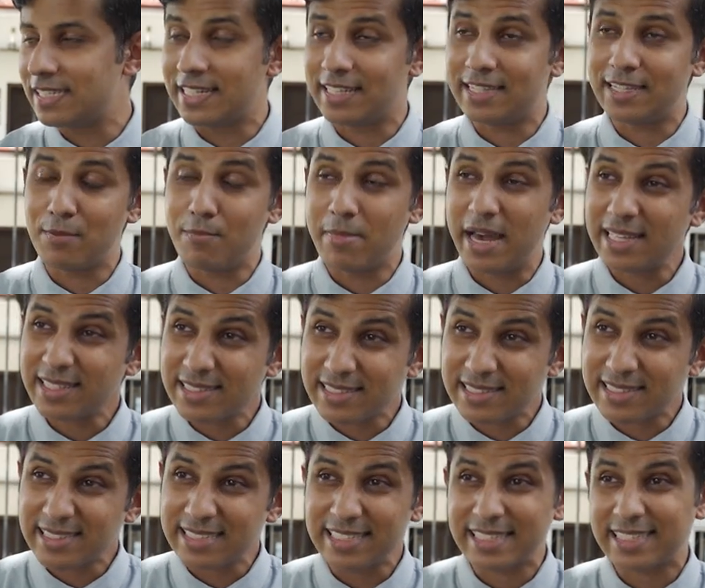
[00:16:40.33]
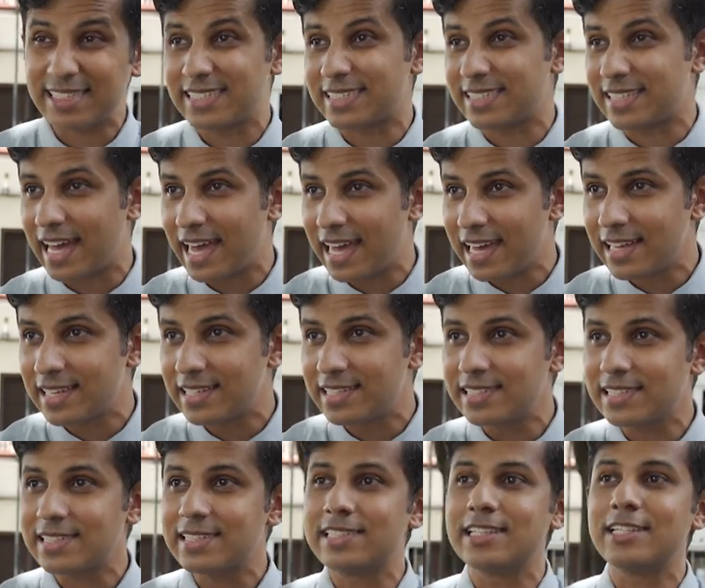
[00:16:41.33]
Is it the maths, it's
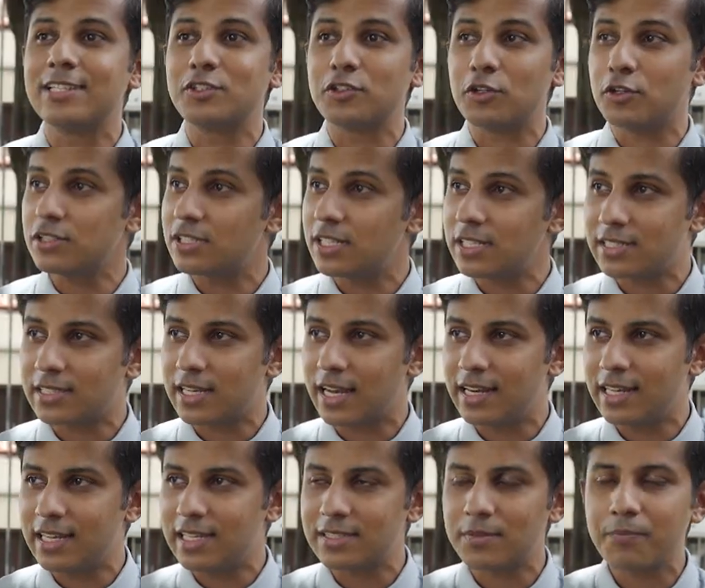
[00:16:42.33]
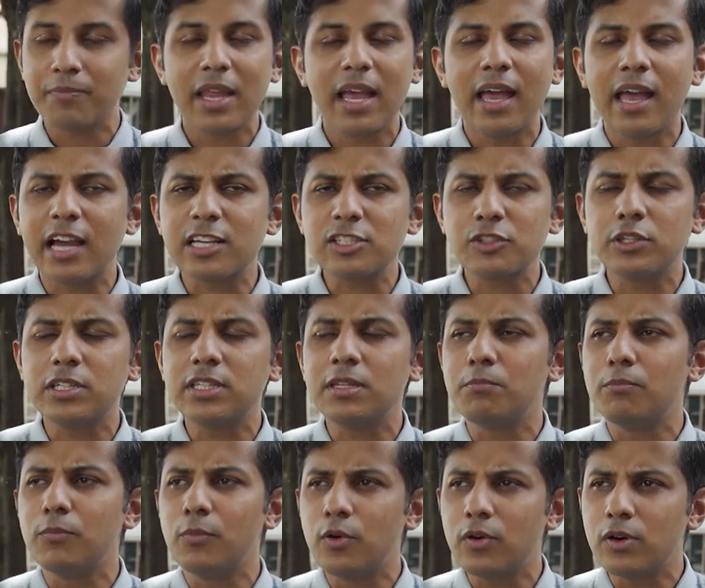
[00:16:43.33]
science, social studies? Mm-hmm. Actually
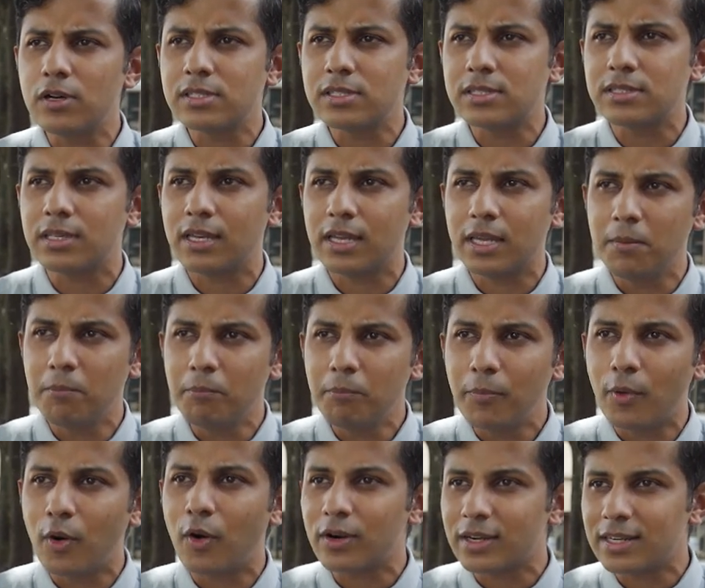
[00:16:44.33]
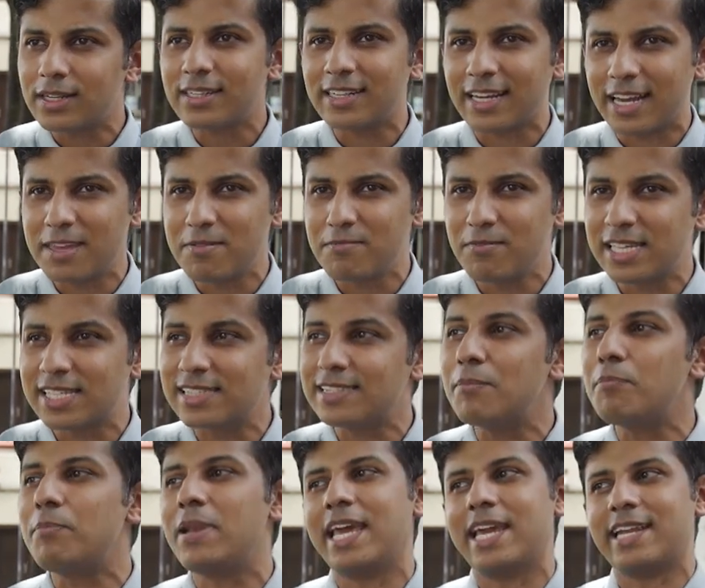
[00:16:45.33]
the most important time is
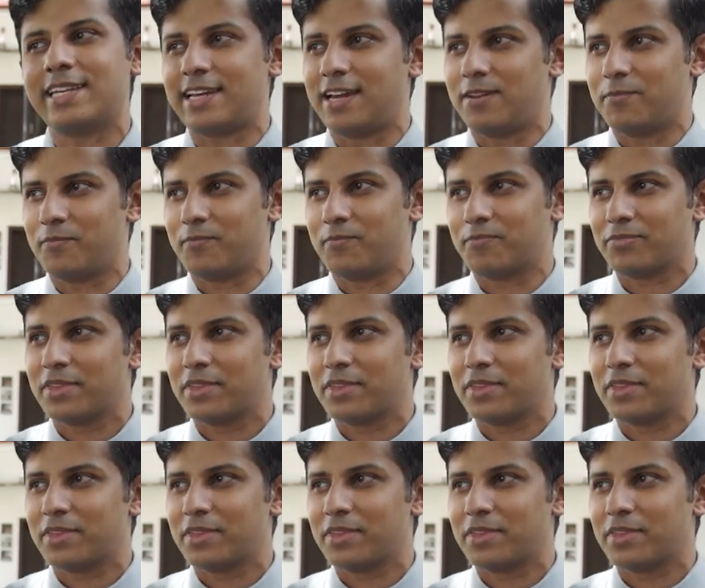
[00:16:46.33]
the playtime.